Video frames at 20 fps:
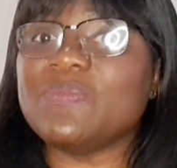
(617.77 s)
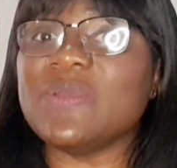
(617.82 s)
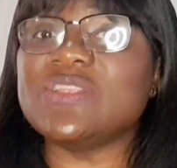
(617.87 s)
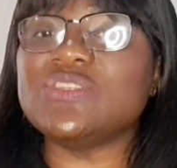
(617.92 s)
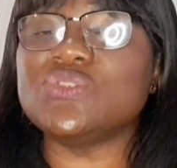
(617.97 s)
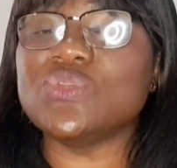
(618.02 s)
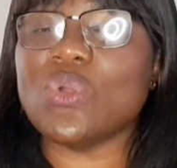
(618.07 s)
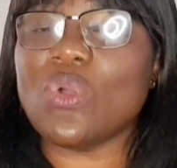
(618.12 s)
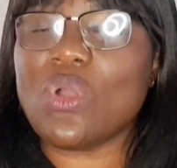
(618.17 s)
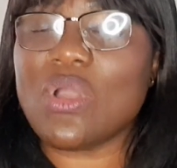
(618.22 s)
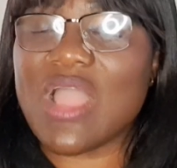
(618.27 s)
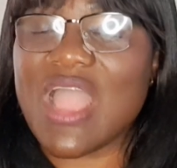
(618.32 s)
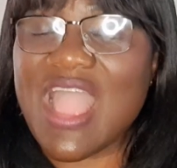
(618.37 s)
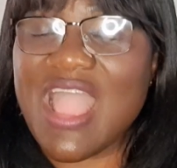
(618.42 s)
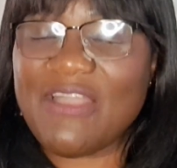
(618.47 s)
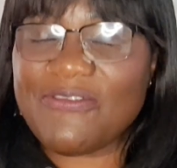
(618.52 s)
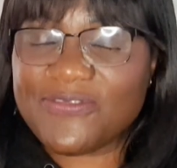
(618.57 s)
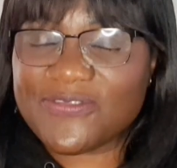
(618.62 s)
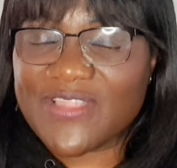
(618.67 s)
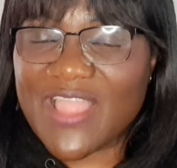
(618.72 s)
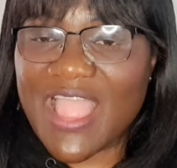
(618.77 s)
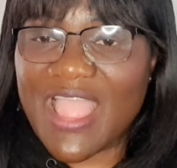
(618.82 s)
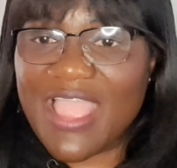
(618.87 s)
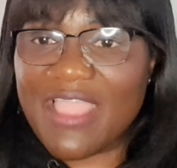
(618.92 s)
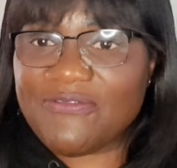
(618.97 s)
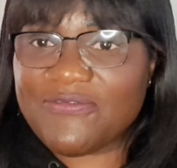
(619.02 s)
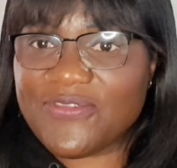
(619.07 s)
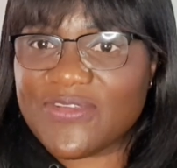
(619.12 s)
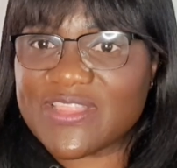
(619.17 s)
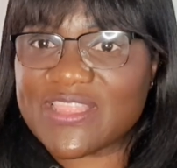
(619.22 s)
But you're, after
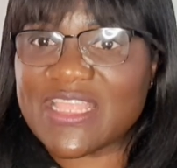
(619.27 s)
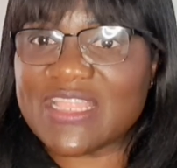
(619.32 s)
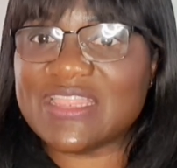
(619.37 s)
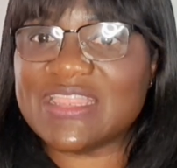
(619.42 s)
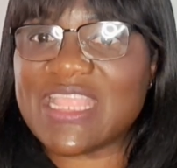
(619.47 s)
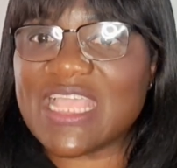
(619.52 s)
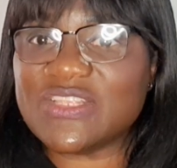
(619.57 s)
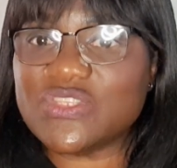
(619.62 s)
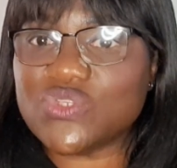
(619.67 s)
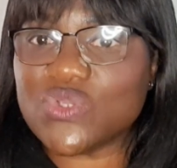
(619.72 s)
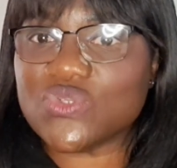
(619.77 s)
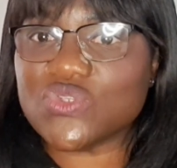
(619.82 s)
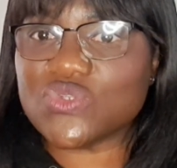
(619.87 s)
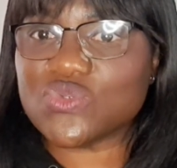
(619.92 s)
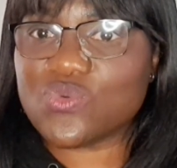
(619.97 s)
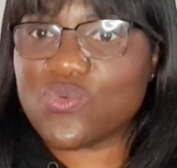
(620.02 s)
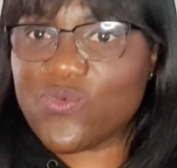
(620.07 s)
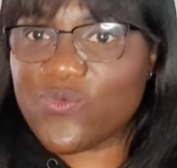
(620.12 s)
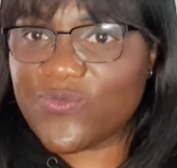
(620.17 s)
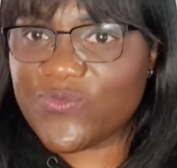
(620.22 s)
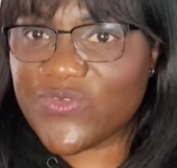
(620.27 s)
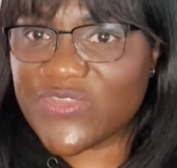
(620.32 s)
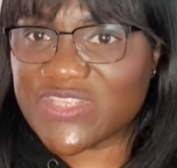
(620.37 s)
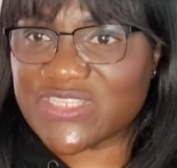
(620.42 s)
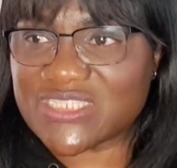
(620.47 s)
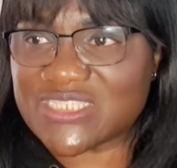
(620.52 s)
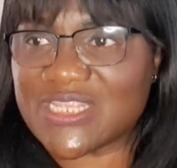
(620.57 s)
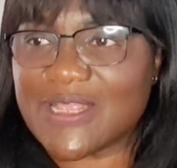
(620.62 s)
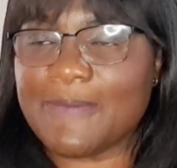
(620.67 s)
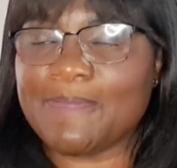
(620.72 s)
everything, let your school
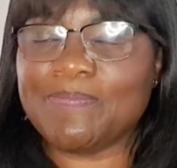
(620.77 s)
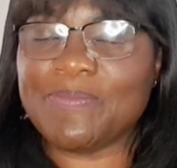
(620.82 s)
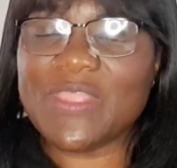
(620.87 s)
fees,